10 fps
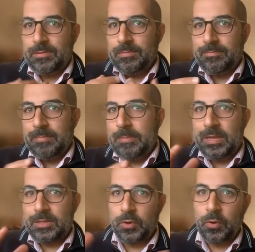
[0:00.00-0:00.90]
maybe
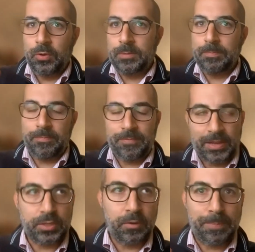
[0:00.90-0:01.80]
it's old
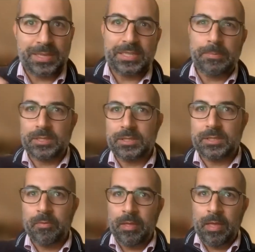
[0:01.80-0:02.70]
fashioned or passé, but
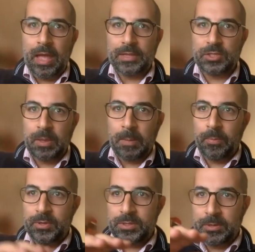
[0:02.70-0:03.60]
at some
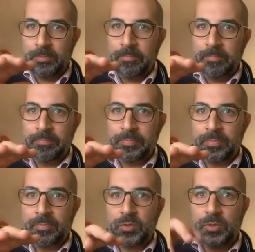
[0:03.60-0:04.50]
point
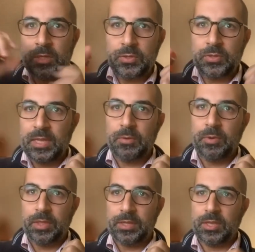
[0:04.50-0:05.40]
you need to stick with
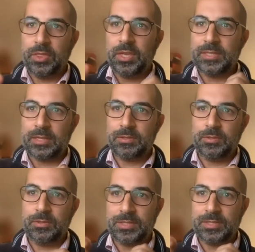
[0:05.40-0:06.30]
it. The things that
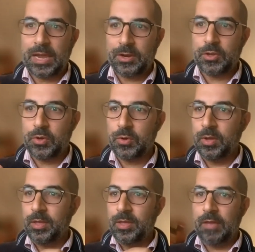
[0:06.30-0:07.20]
scare you,
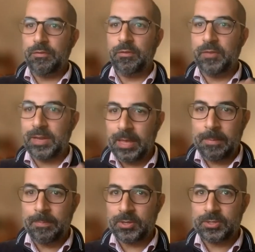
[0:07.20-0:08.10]
if you feel the
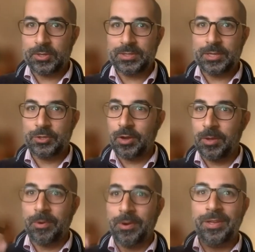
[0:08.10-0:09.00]
imposter syndrome,
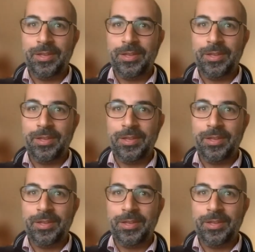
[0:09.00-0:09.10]
or